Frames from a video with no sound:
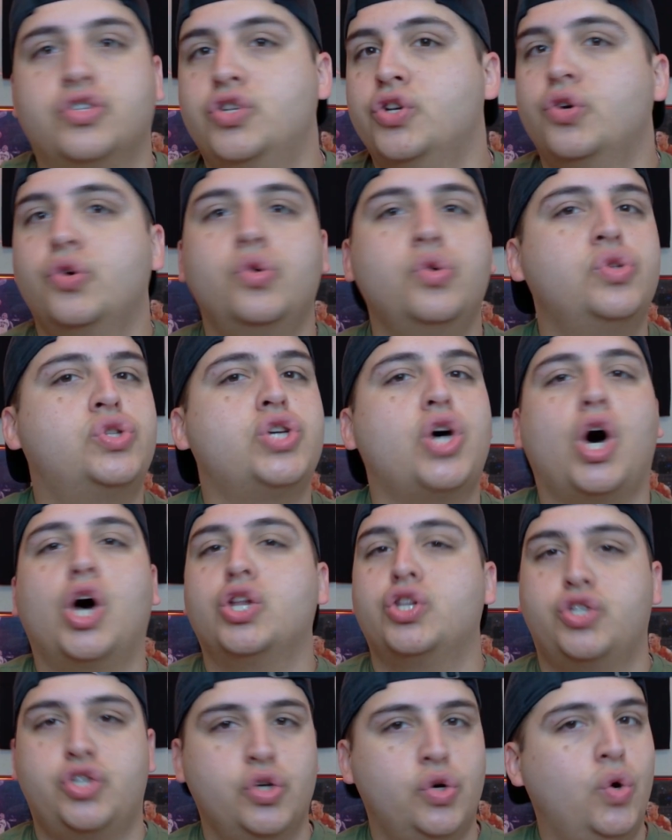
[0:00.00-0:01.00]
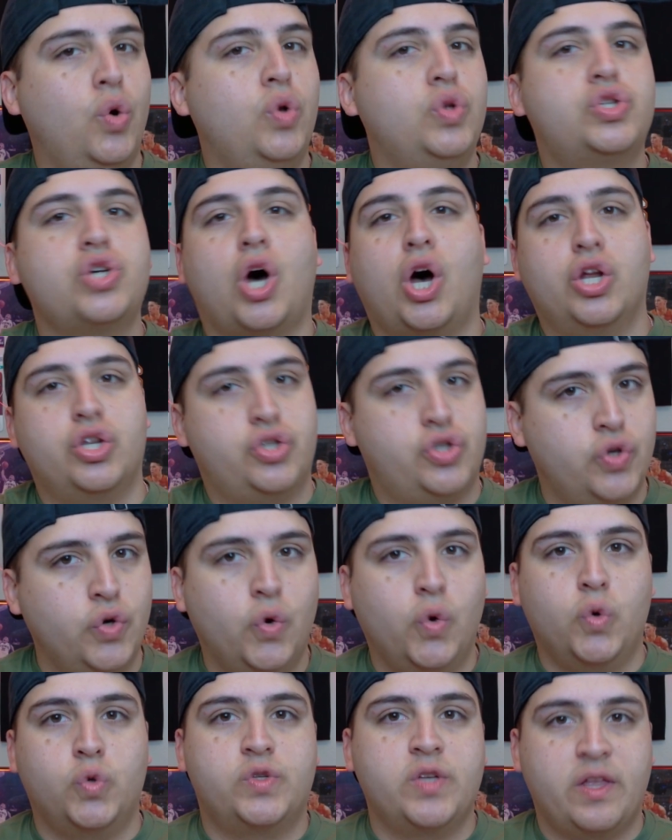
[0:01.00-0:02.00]
dudes on dudes on
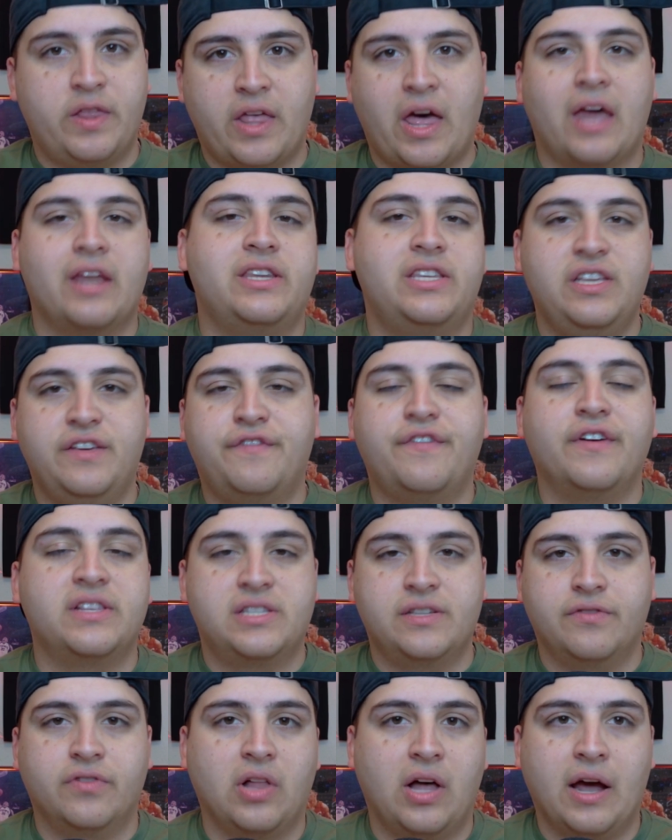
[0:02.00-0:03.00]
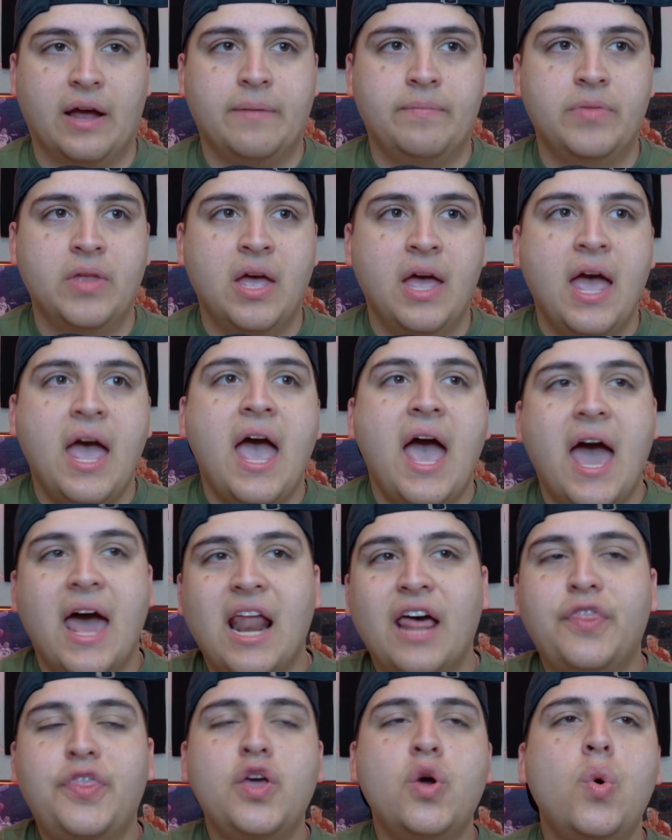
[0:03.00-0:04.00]
dudes in that defensive line. And
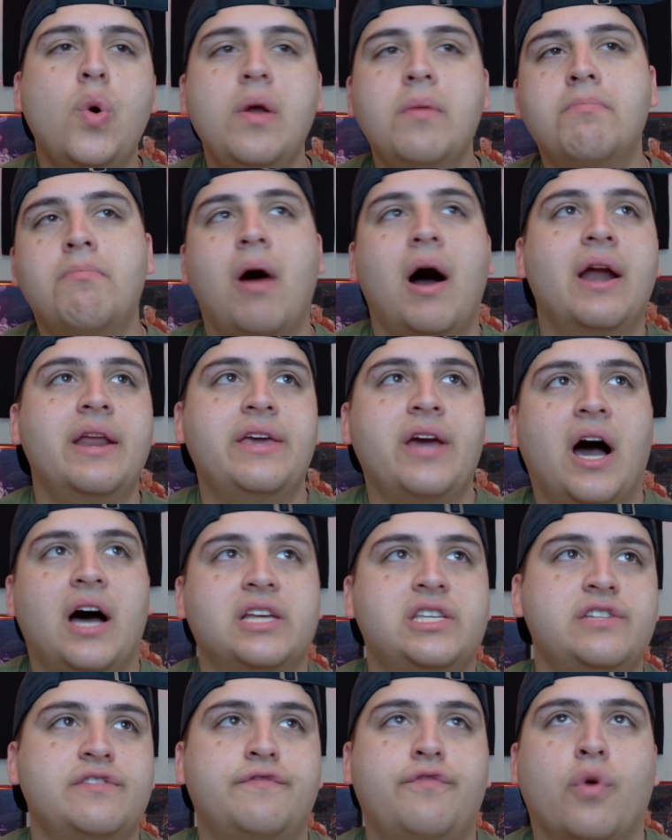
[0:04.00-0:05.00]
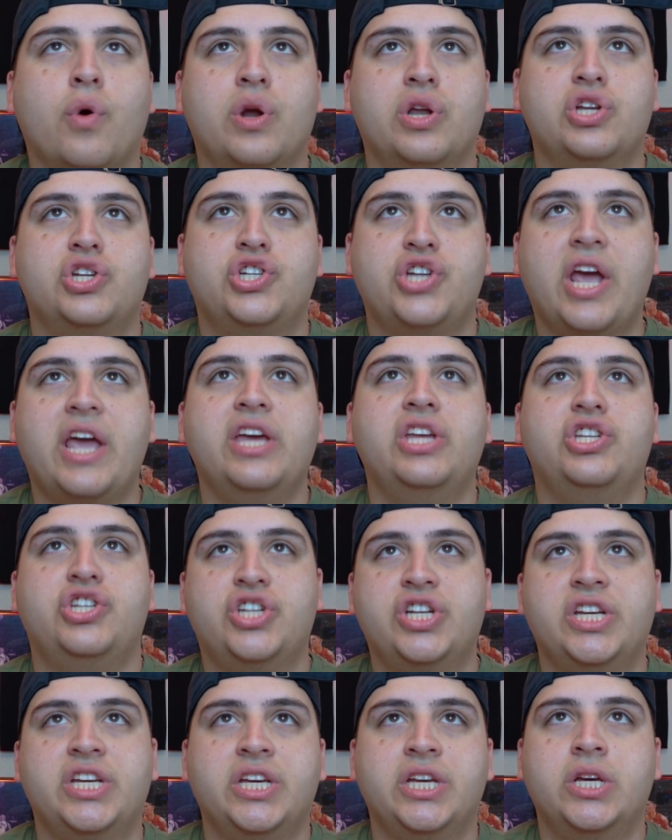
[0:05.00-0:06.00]
I think what Monti, Ossenfort, and
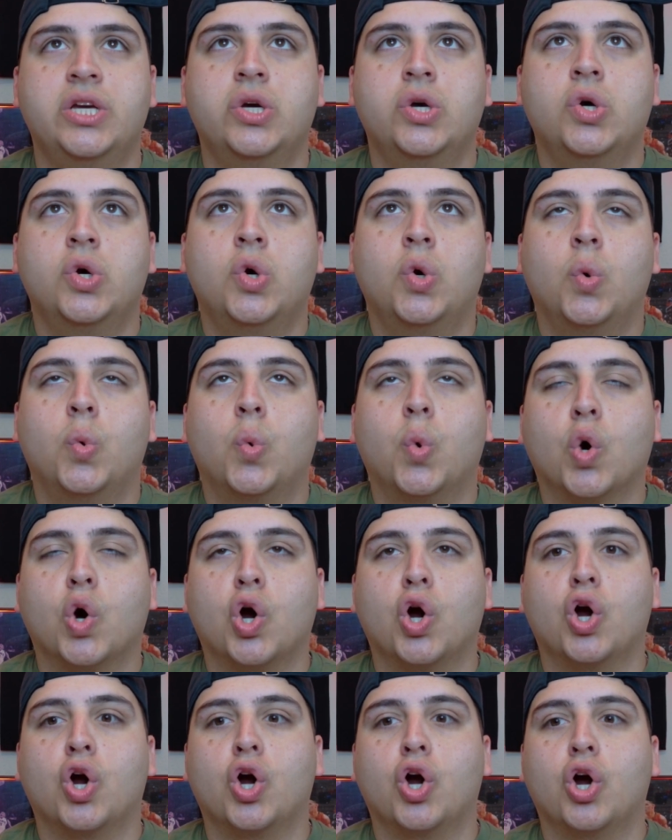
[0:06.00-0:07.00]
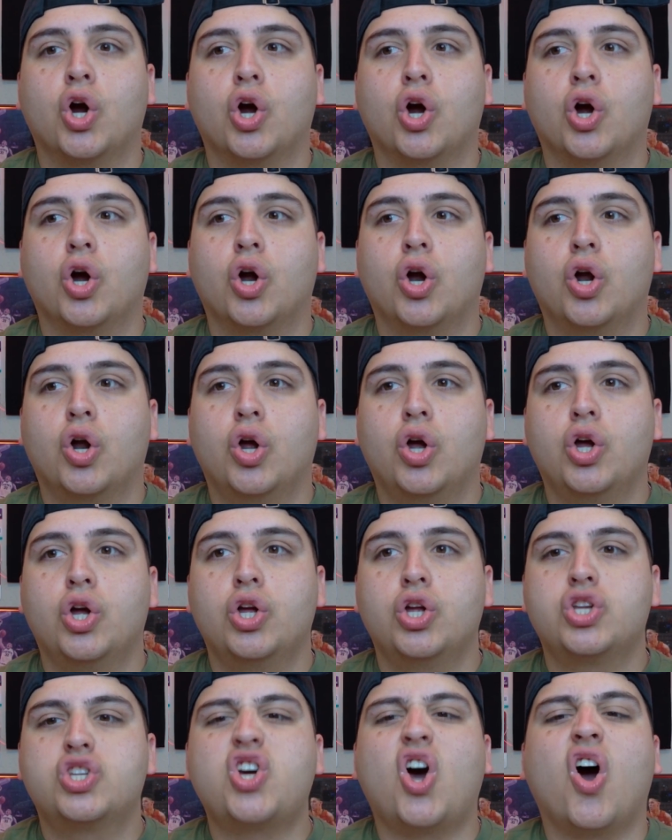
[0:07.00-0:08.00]
JG were
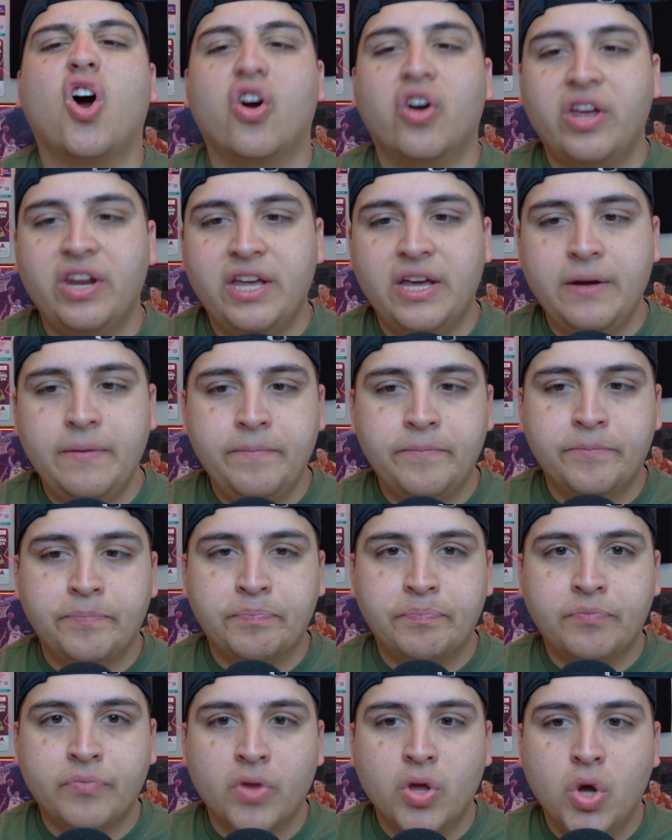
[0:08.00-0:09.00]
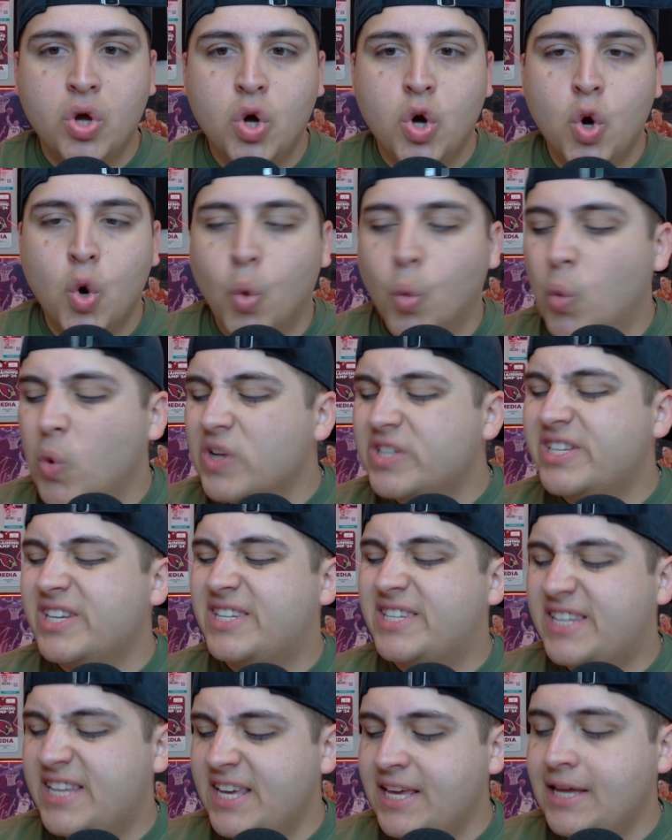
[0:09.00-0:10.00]
targeting was a
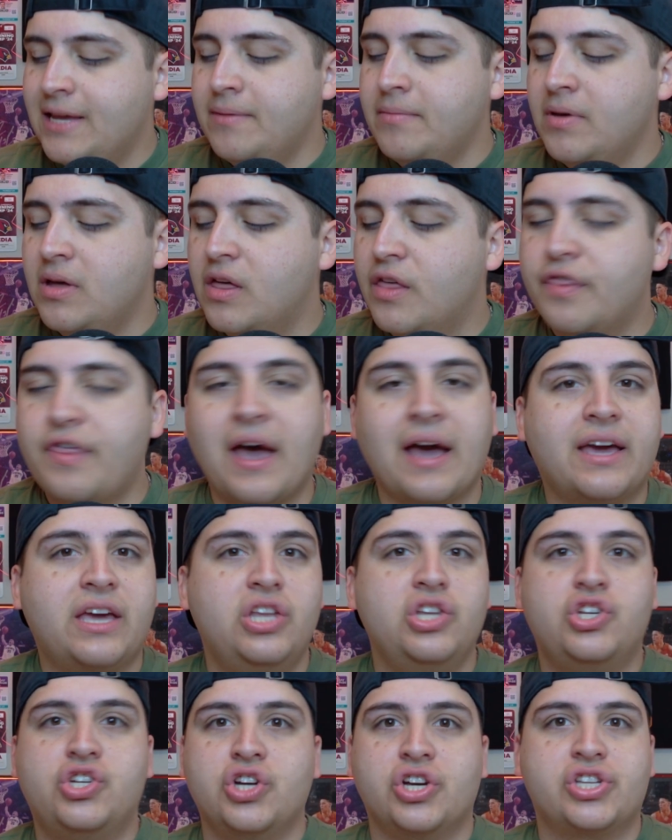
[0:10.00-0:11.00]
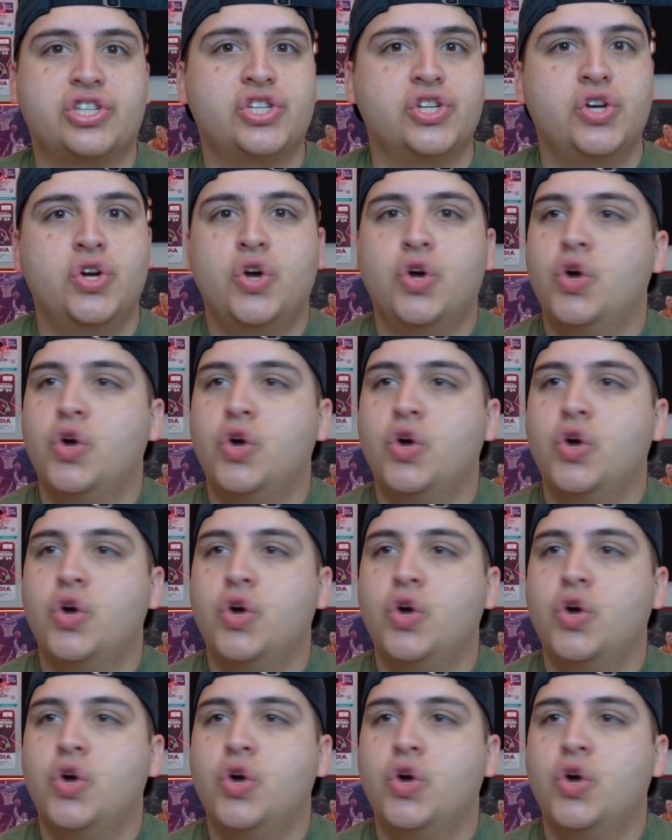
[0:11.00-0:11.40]
team that can just